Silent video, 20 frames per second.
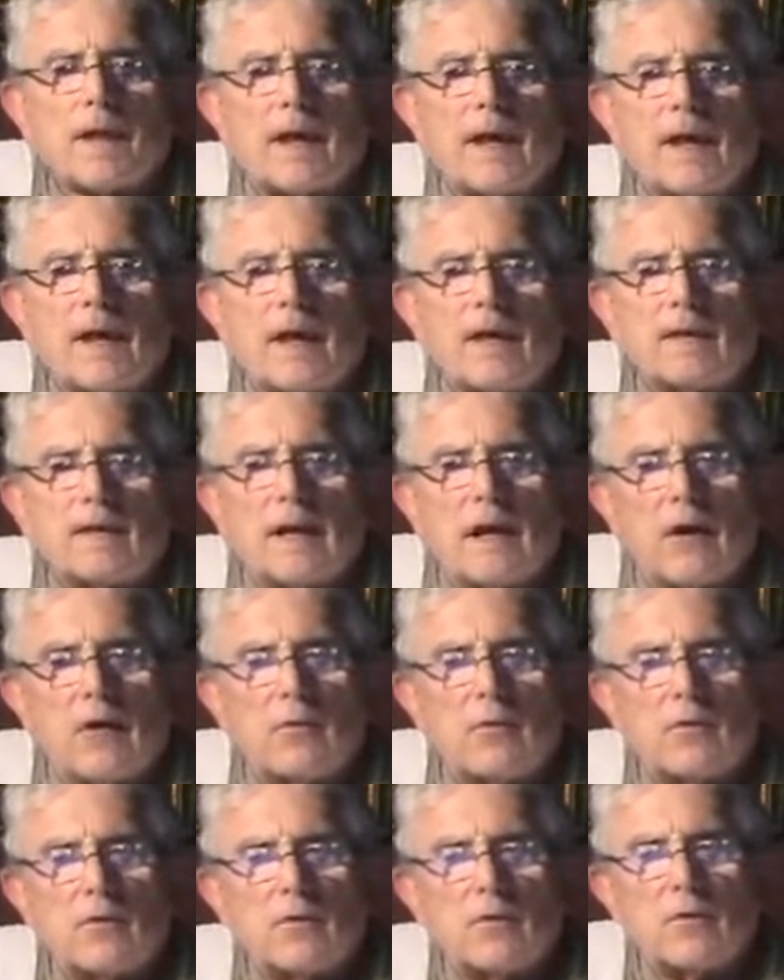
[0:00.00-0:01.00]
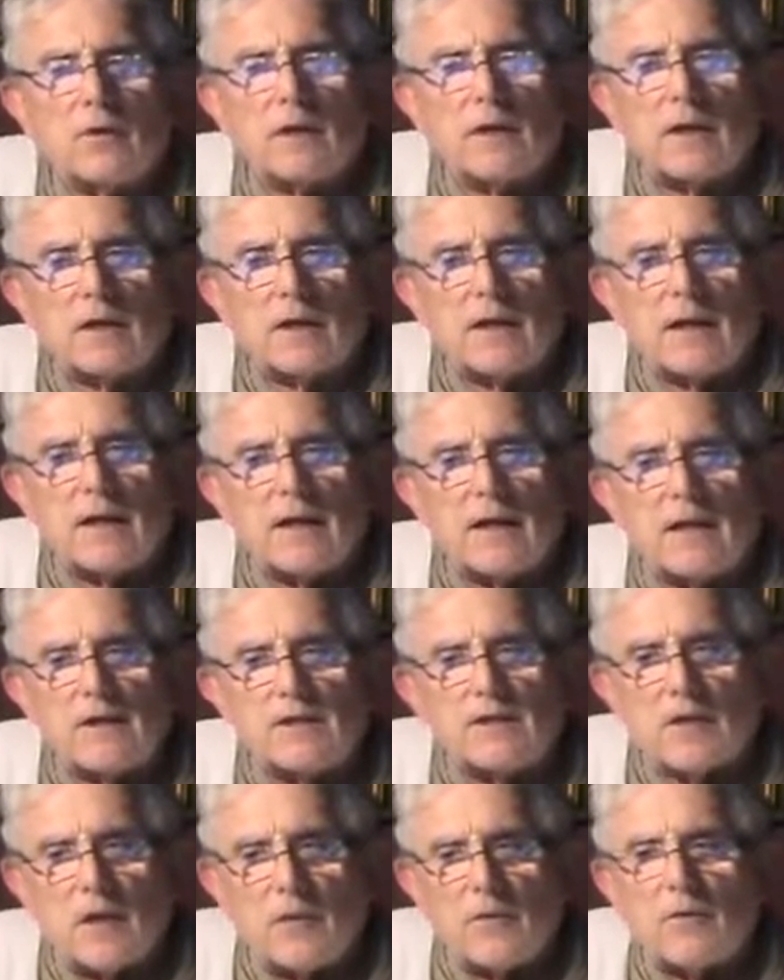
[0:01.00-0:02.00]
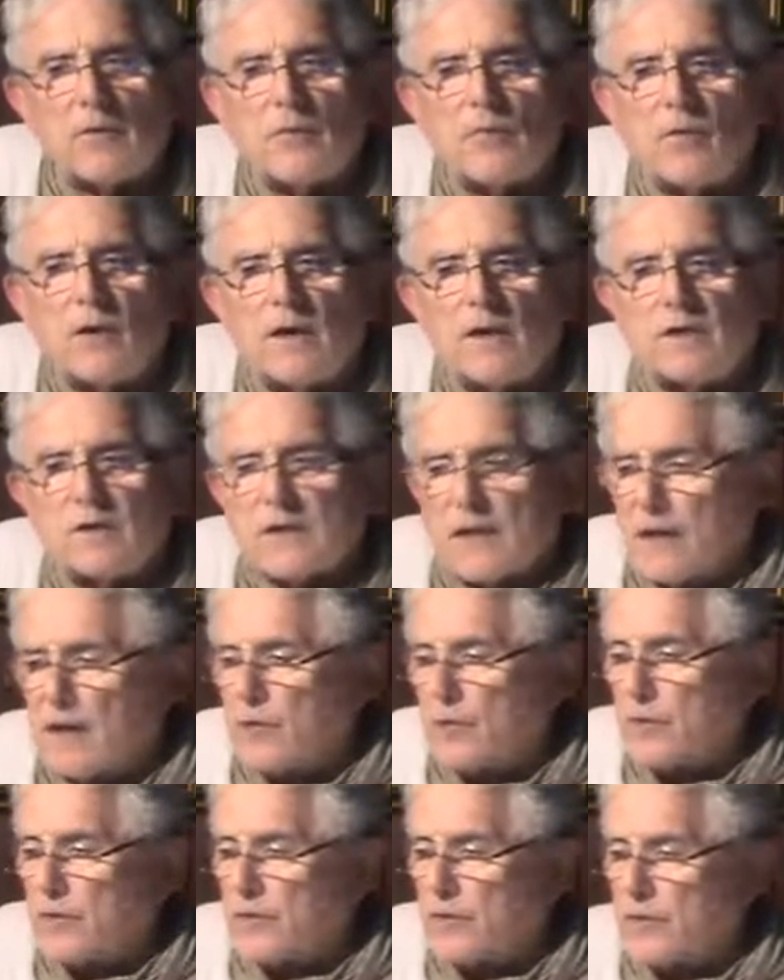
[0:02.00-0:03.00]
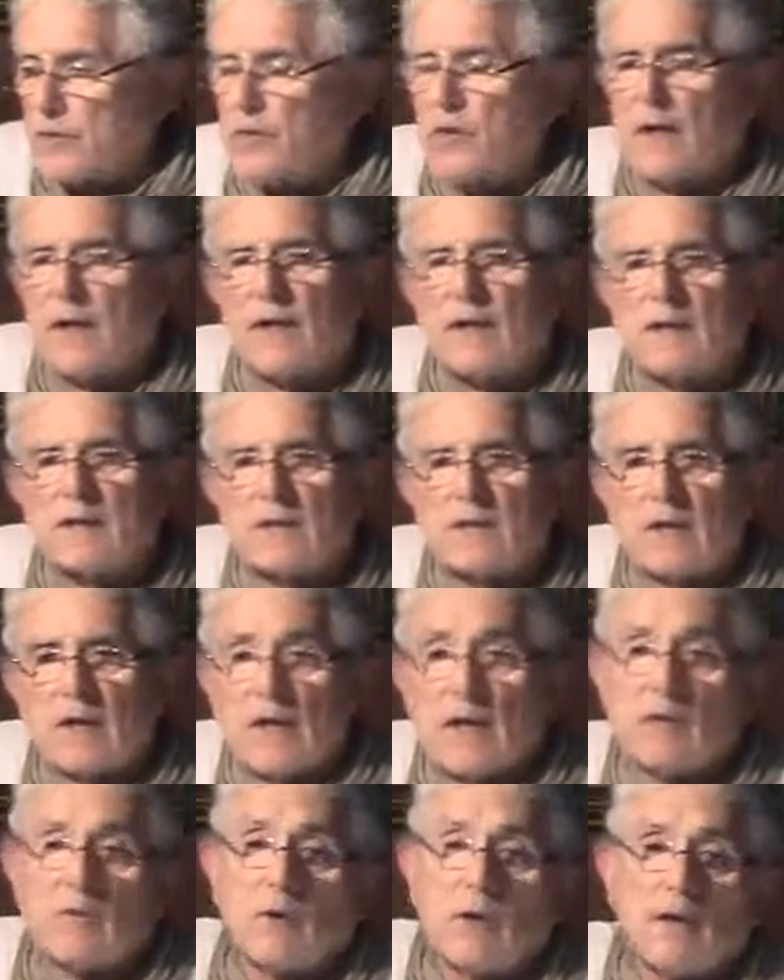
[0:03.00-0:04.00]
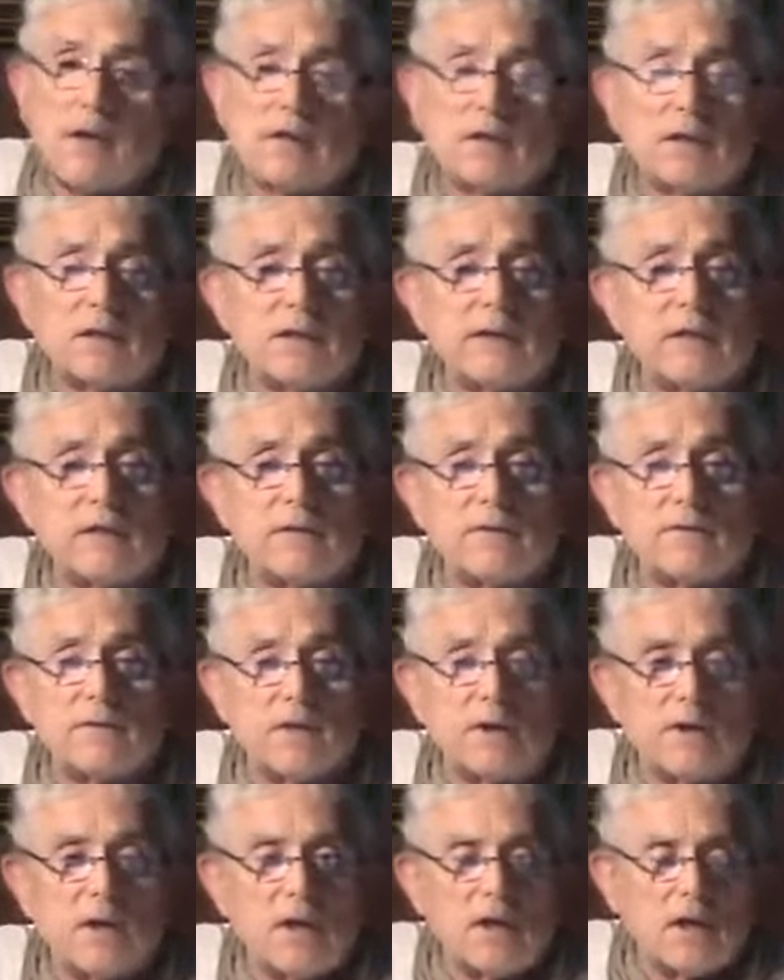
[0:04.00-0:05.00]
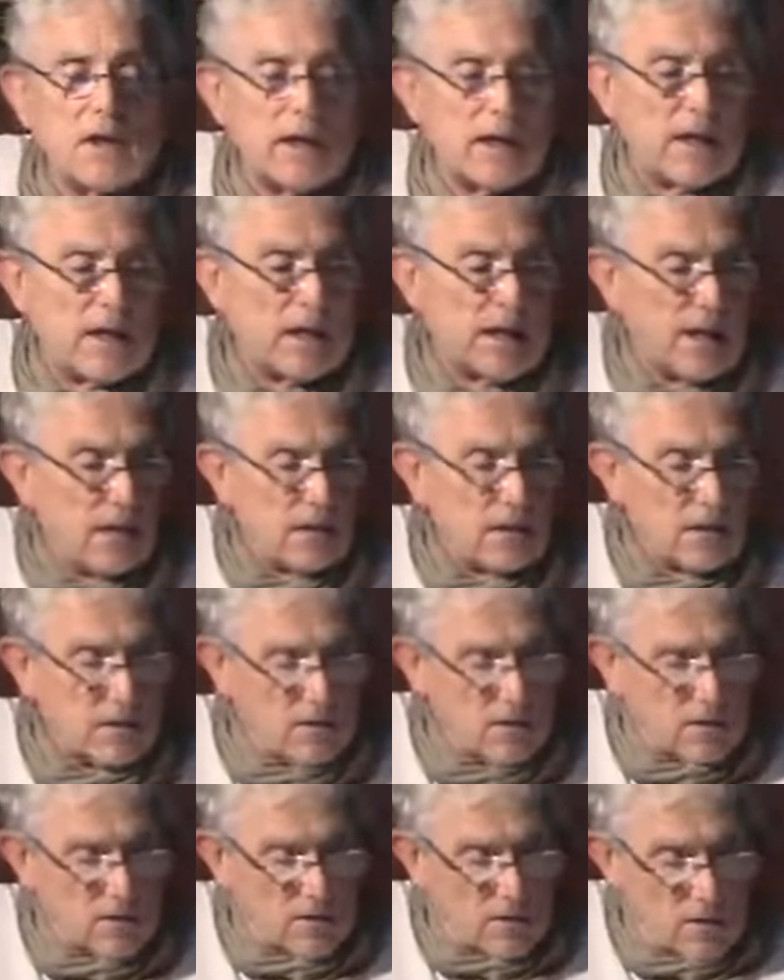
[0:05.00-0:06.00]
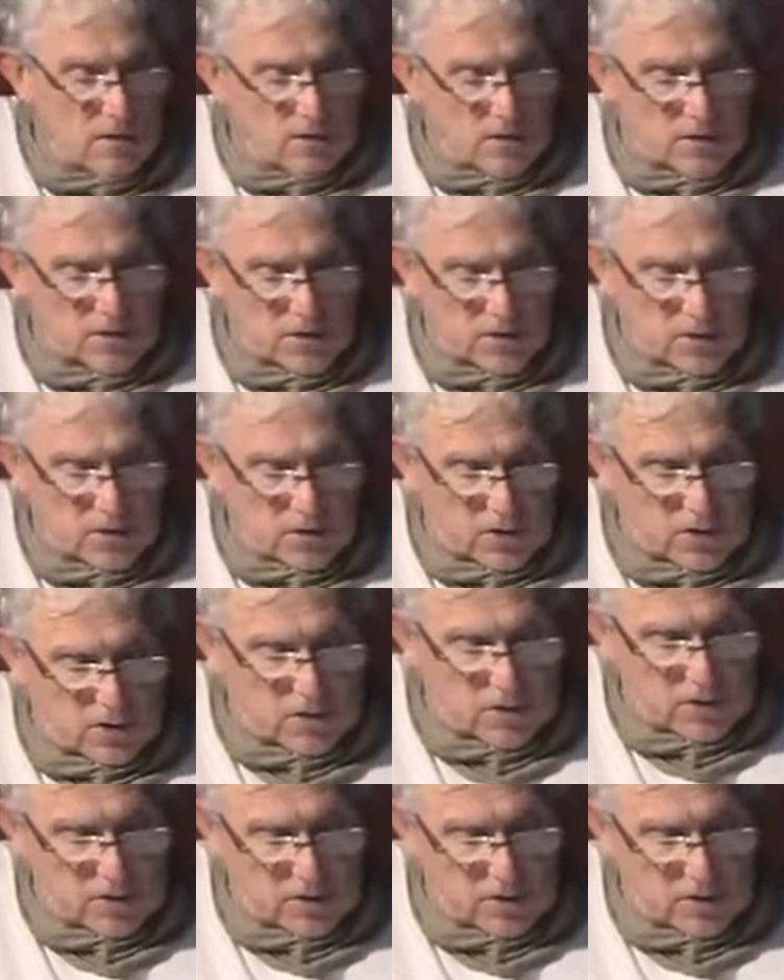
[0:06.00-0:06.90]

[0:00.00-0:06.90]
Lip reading: And now he's done what he said he would do, and he's getting ready to leave. And she starts